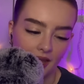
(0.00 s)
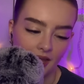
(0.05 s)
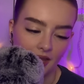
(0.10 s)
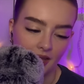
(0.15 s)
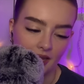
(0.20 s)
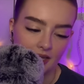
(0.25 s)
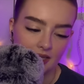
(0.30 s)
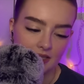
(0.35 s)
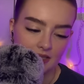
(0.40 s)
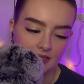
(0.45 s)

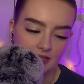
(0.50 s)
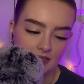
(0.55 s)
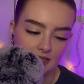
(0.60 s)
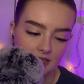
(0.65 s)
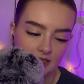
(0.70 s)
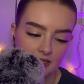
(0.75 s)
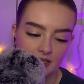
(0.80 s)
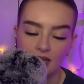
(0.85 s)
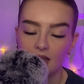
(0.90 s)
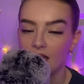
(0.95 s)

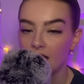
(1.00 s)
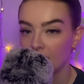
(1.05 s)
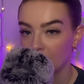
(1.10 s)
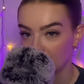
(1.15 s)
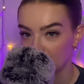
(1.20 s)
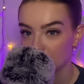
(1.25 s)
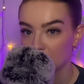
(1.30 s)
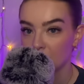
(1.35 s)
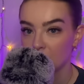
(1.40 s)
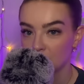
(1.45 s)
And
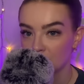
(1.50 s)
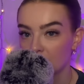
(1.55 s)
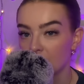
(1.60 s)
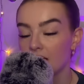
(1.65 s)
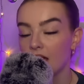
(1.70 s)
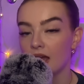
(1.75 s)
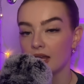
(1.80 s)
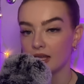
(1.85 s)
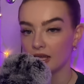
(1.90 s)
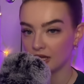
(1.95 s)
as mentioned,
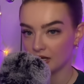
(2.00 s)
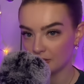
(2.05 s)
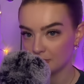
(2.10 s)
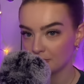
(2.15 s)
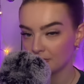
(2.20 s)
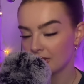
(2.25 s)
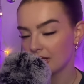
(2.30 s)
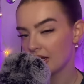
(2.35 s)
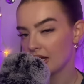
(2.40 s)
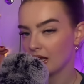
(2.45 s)
I
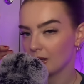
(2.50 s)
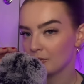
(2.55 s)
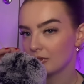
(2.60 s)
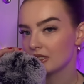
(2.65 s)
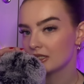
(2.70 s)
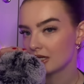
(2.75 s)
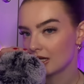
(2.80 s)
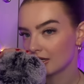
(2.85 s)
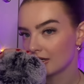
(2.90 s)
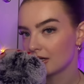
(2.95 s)
am an Amy
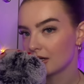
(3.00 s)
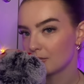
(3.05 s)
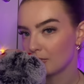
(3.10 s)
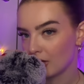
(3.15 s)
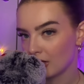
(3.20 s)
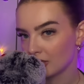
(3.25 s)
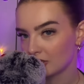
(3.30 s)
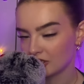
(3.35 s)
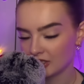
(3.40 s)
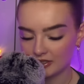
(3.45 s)
Dunn
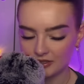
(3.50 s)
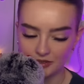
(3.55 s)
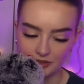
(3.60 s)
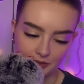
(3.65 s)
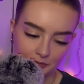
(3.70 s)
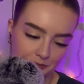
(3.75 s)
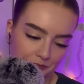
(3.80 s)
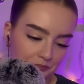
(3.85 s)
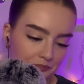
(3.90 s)
apologist.